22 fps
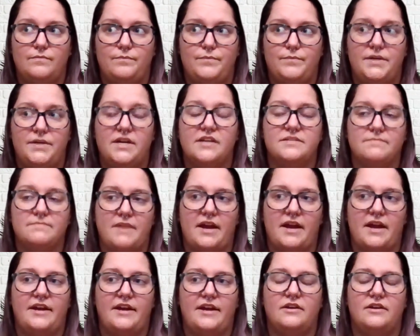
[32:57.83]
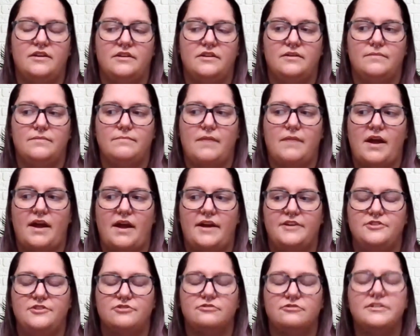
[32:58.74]
because my
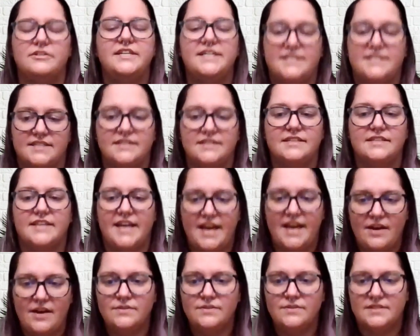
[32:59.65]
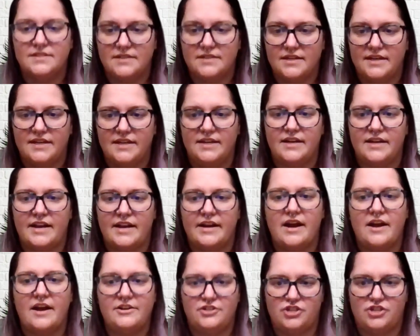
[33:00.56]
degrees in counseling. I
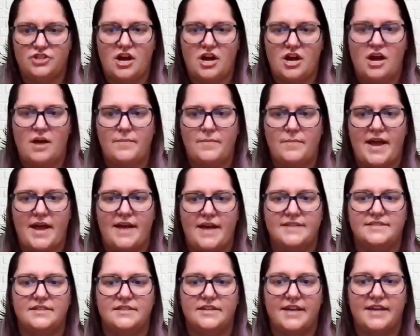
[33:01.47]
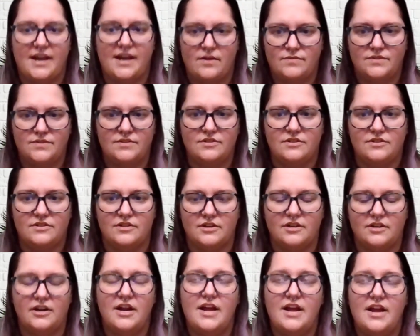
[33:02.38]
got a job as a
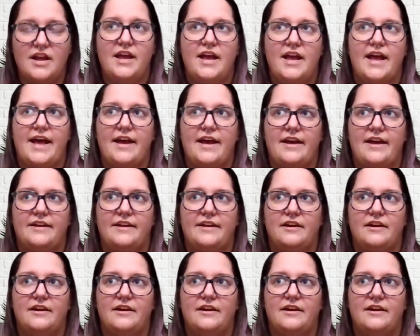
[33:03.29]
counselor at